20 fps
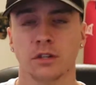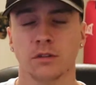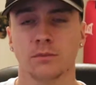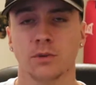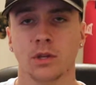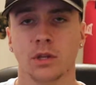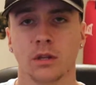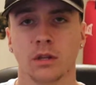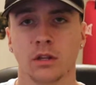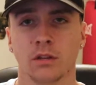It'd
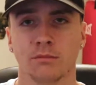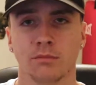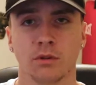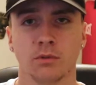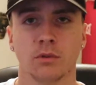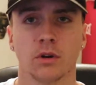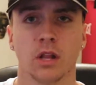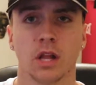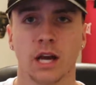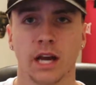be
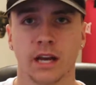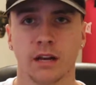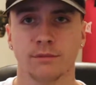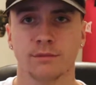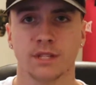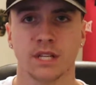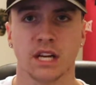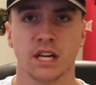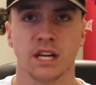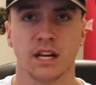one of the
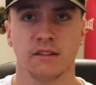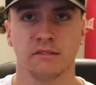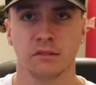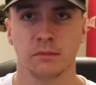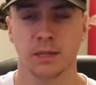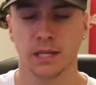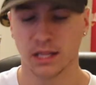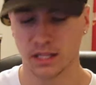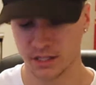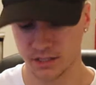items that I'd have on
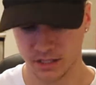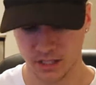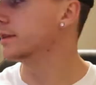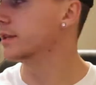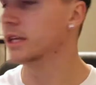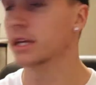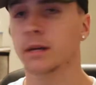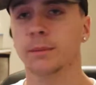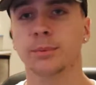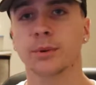my list.
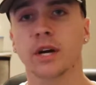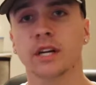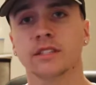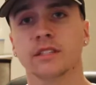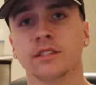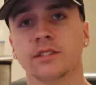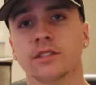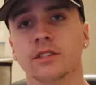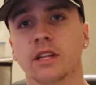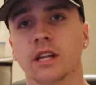The
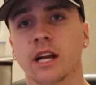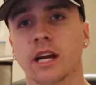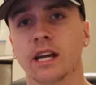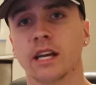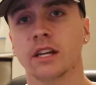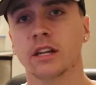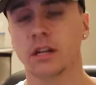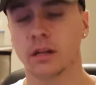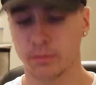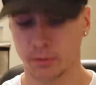processor that I
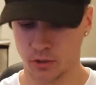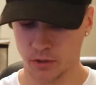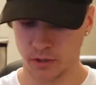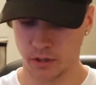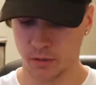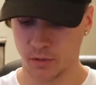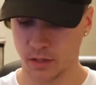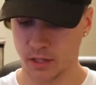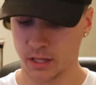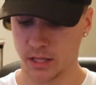ended up
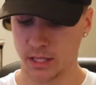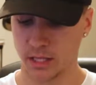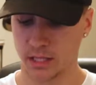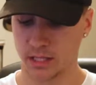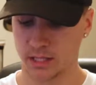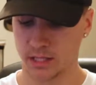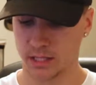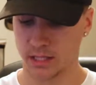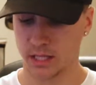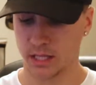going with
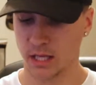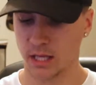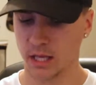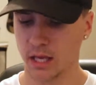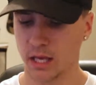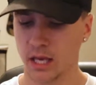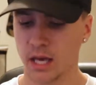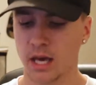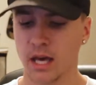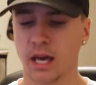is
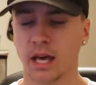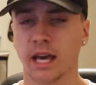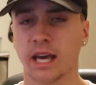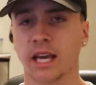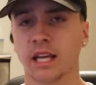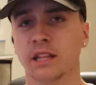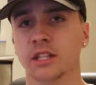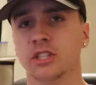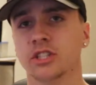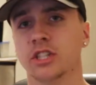the
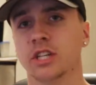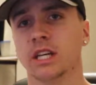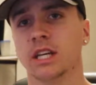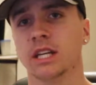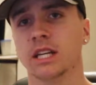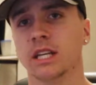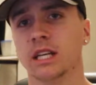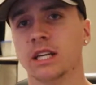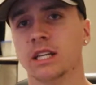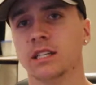8th
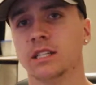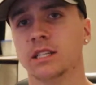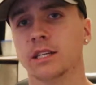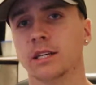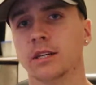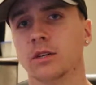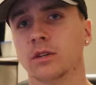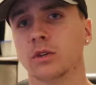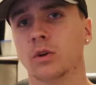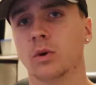gen
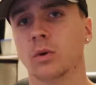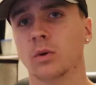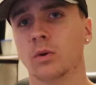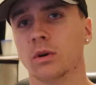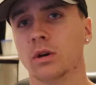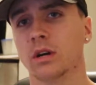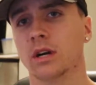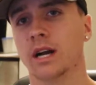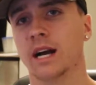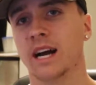Intel
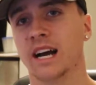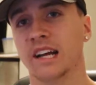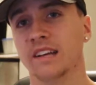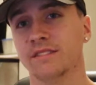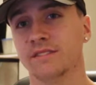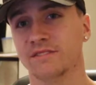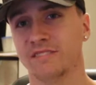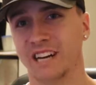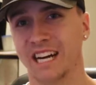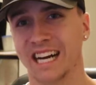Core
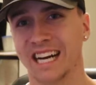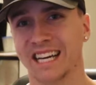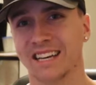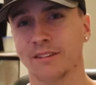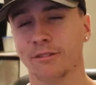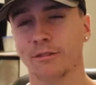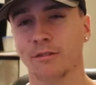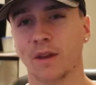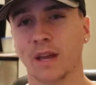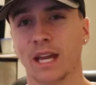
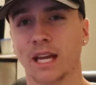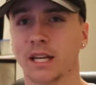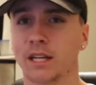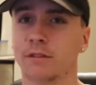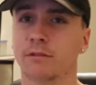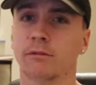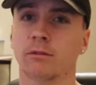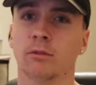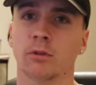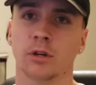
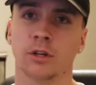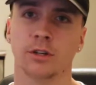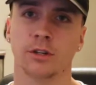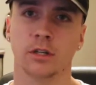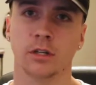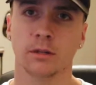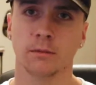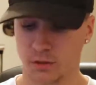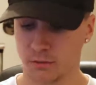i5-8400.